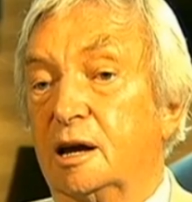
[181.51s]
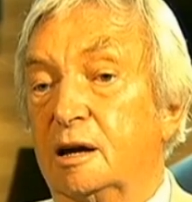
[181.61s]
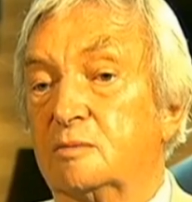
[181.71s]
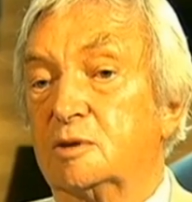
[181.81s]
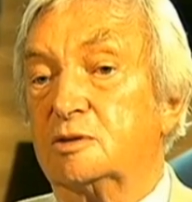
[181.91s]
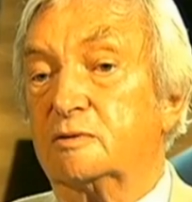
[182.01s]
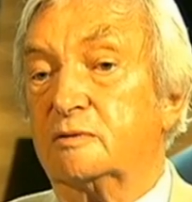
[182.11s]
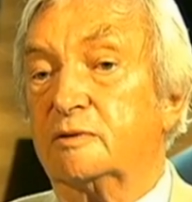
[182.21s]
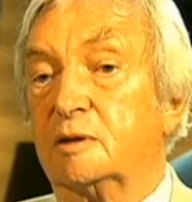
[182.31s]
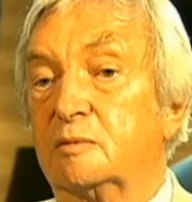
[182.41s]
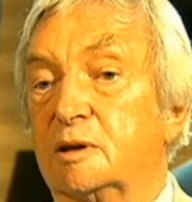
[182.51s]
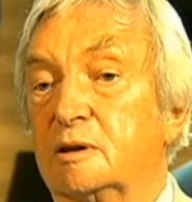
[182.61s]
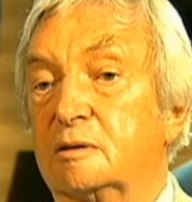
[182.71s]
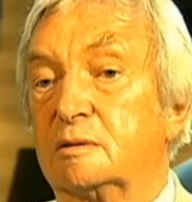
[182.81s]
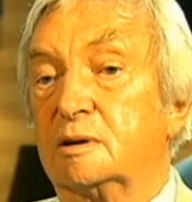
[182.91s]
which for a fellow with
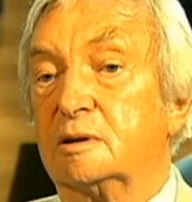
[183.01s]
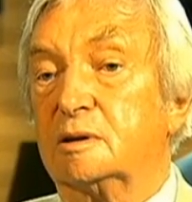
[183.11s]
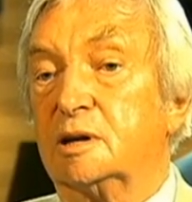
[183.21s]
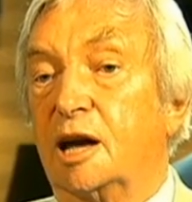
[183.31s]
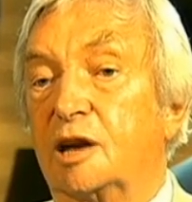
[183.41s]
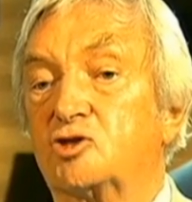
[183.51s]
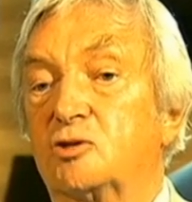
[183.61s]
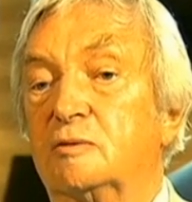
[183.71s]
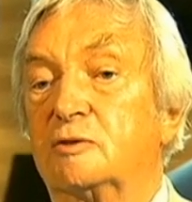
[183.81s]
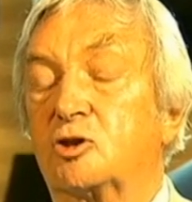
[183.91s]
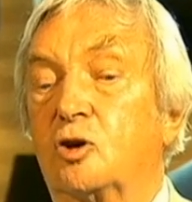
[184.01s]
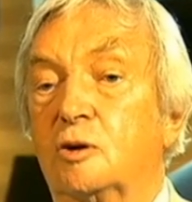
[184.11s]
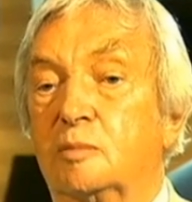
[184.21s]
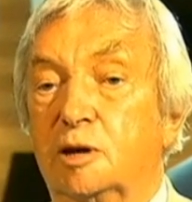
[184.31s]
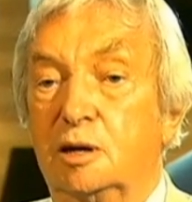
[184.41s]
a, an action of
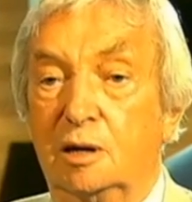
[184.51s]
economy